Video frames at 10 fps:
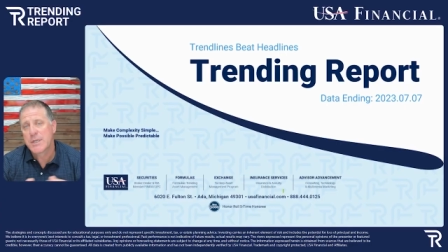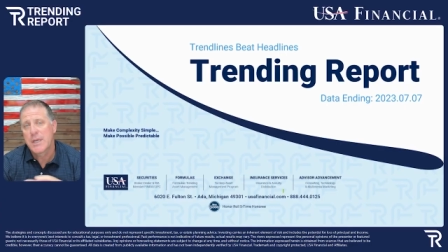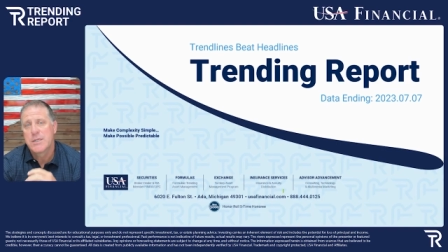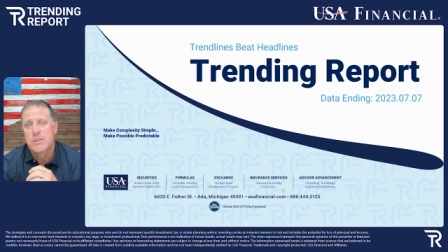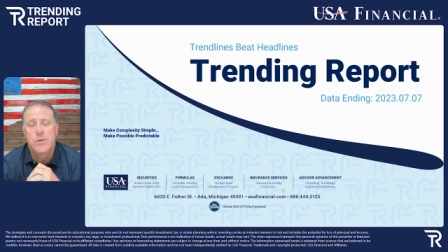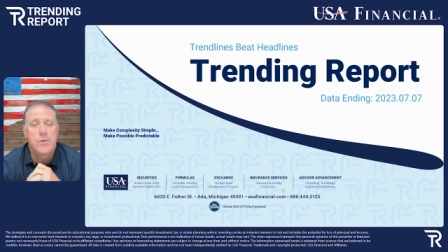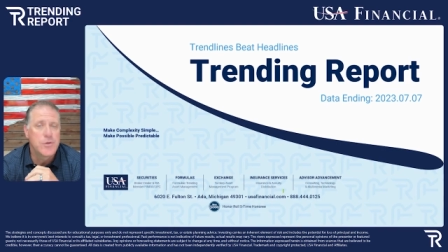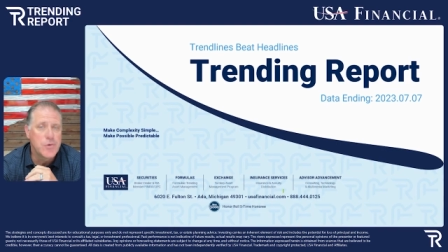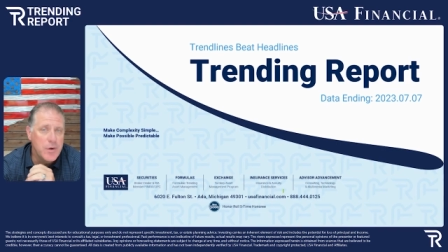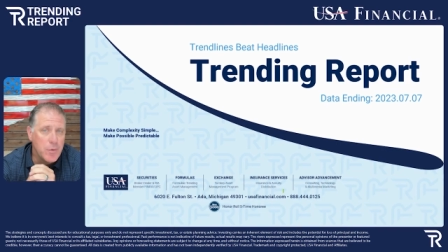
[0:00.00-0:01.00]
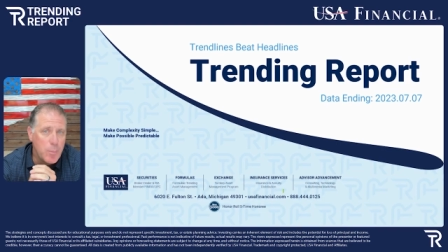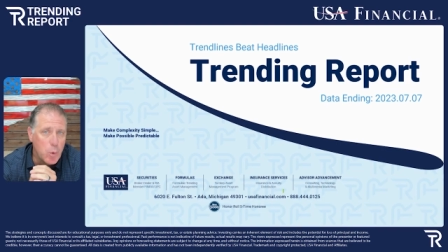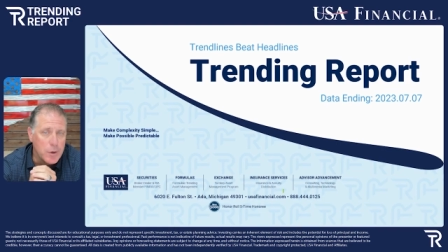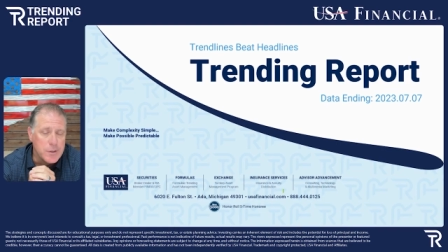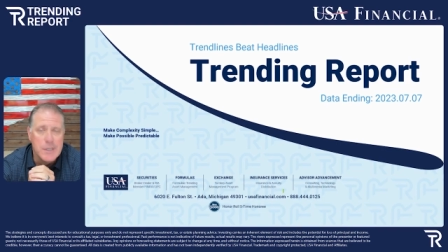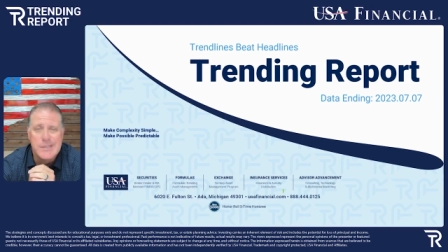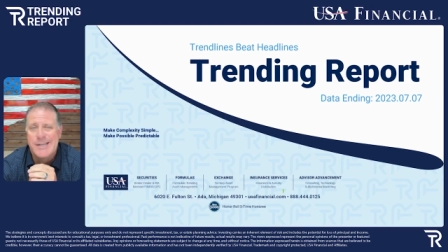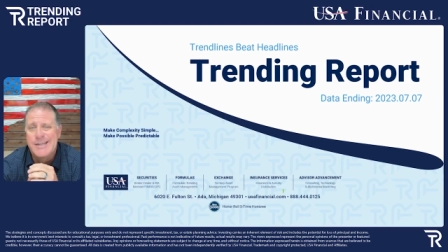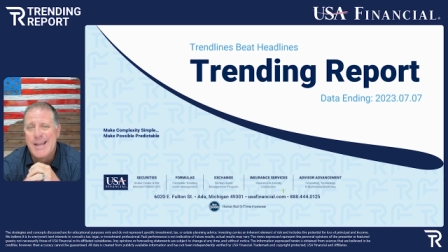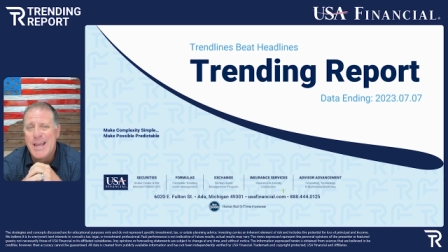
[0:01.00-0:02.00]
once again to the Trending Report.
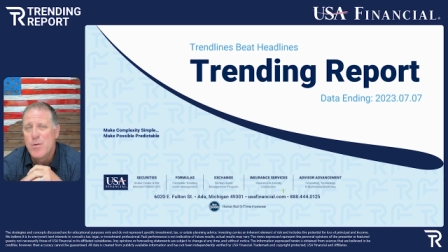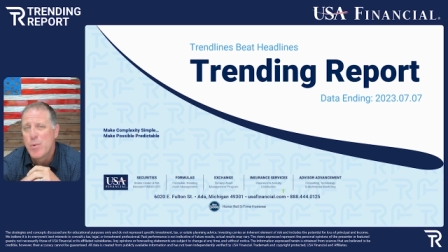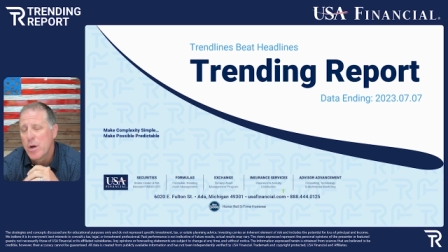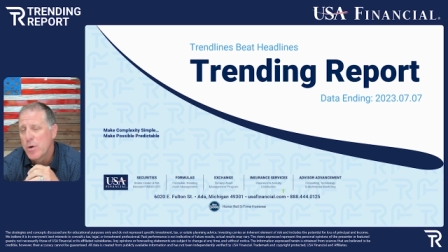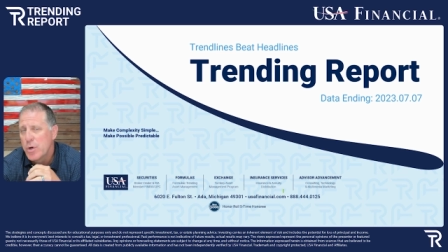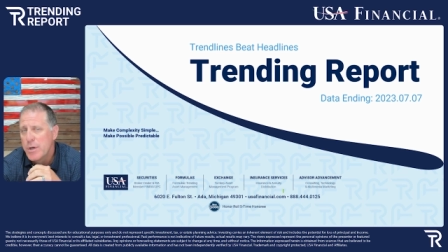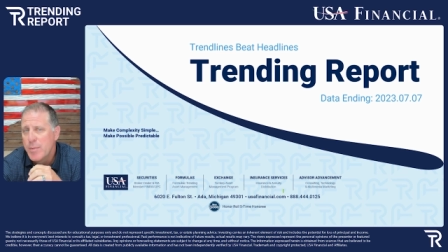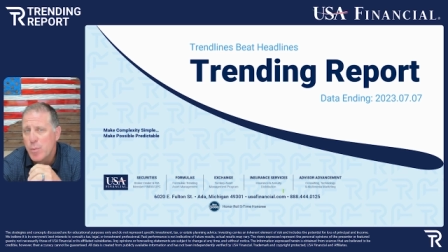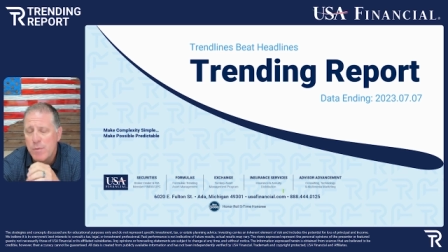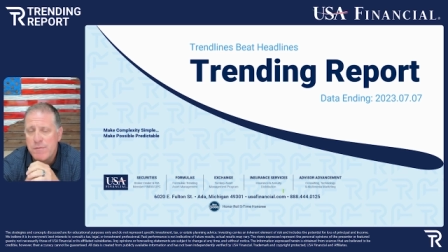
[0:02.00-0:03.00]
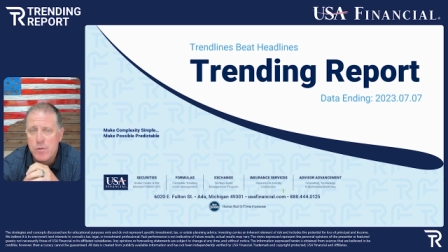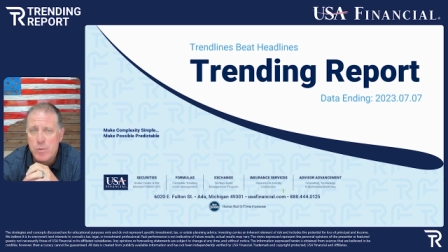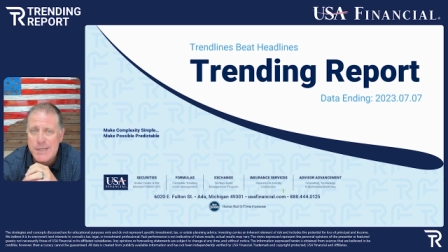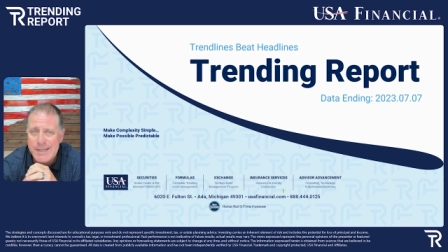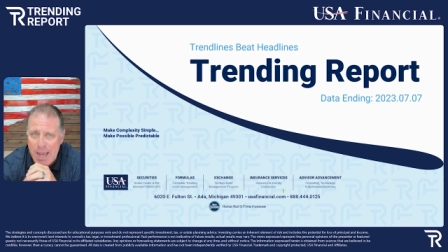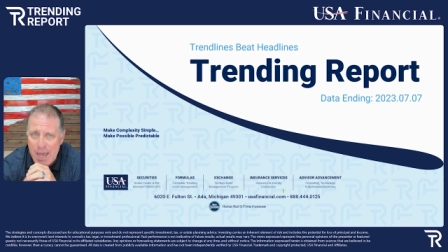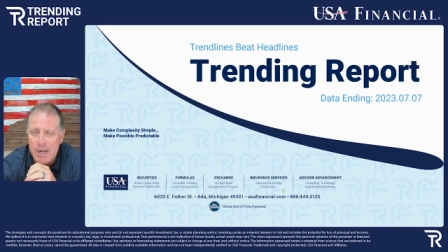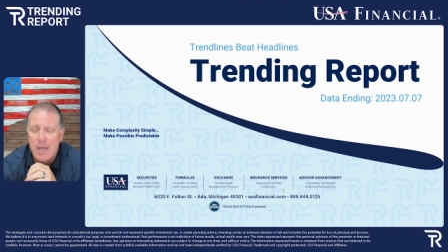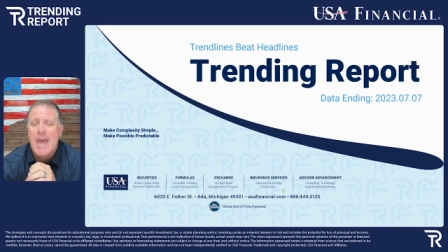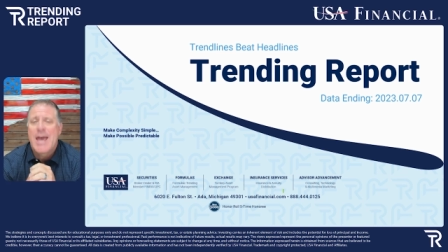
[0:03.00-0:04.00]
Today we are going to be reviewing
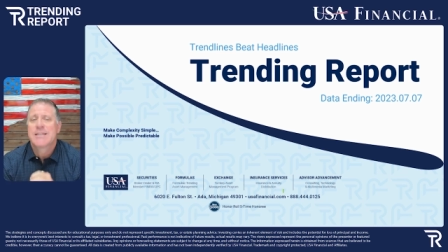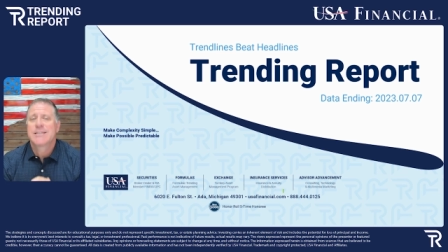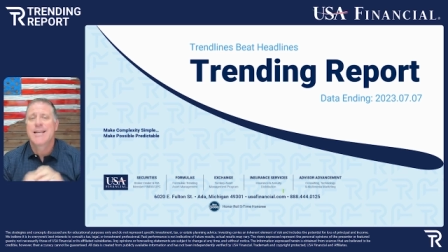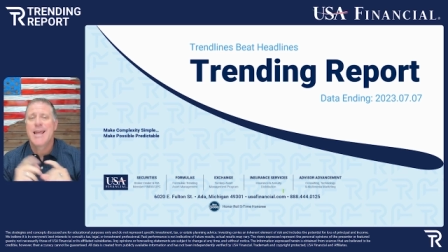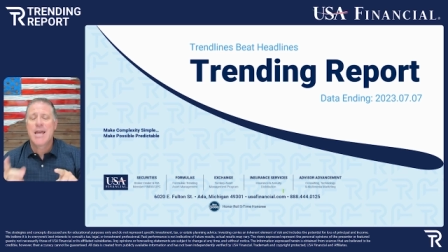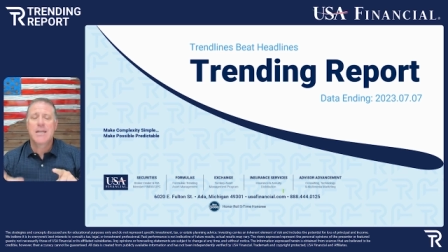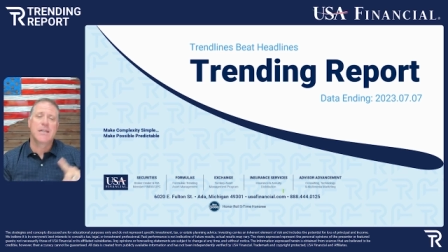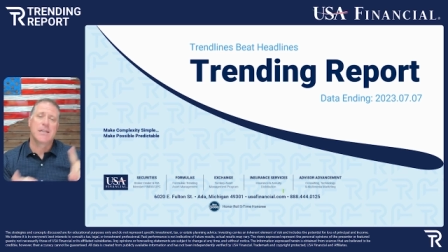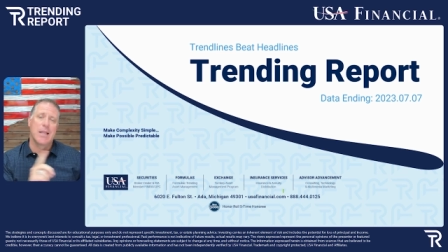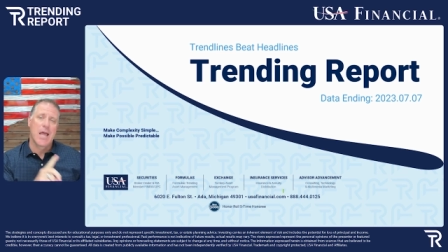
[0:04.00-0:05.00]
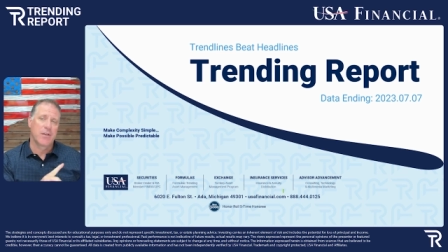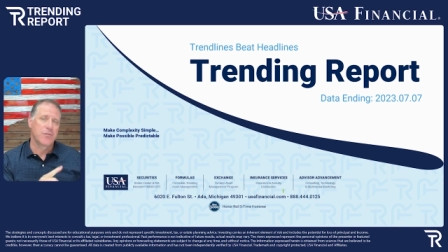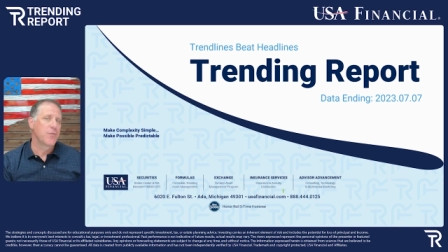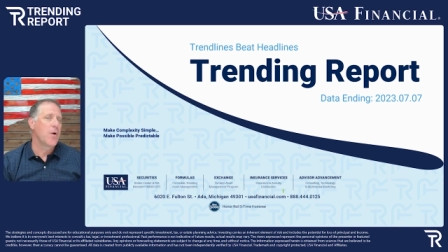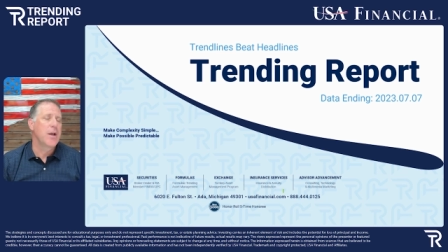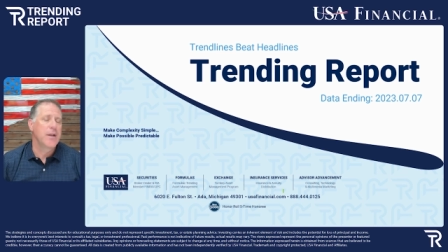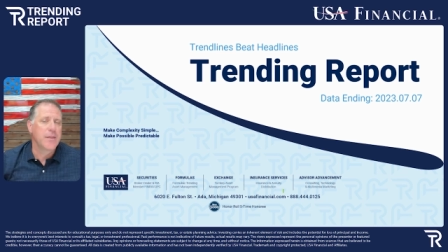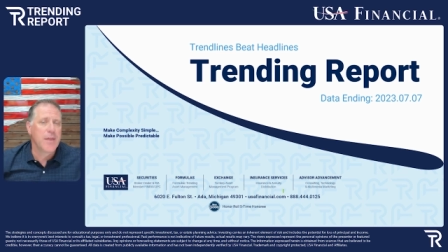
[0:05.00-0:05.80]
data as it ended last Friday.